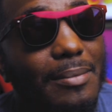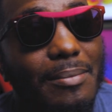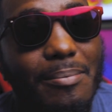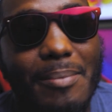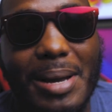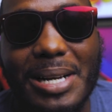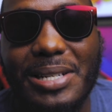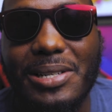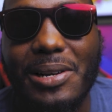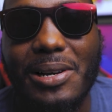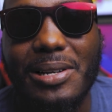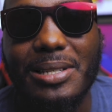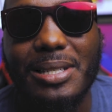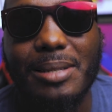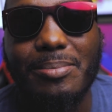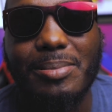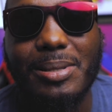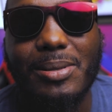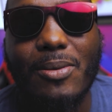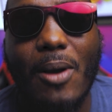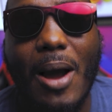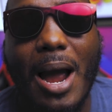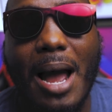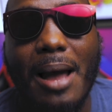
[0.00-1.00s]
make sure you
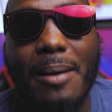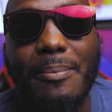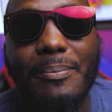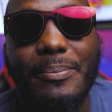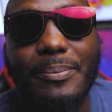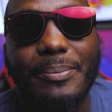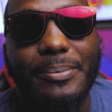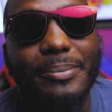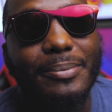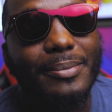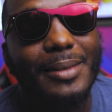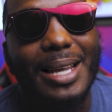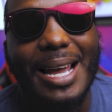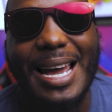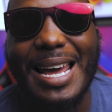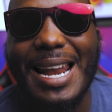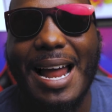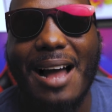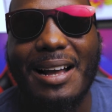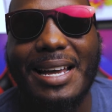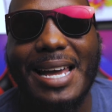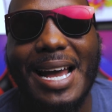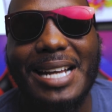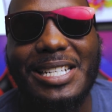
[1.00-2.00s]
subscribe.
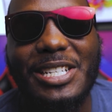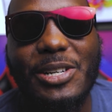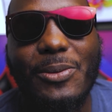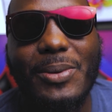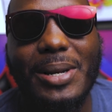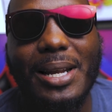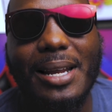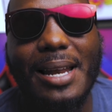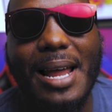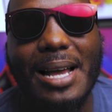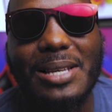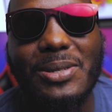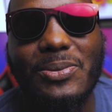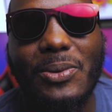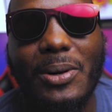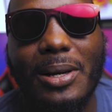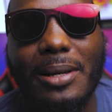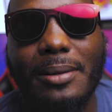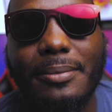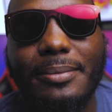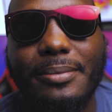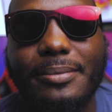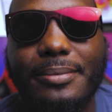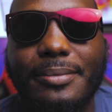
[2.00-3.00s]
And I'll catch you in the next
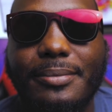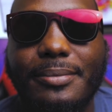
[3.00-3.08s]
one.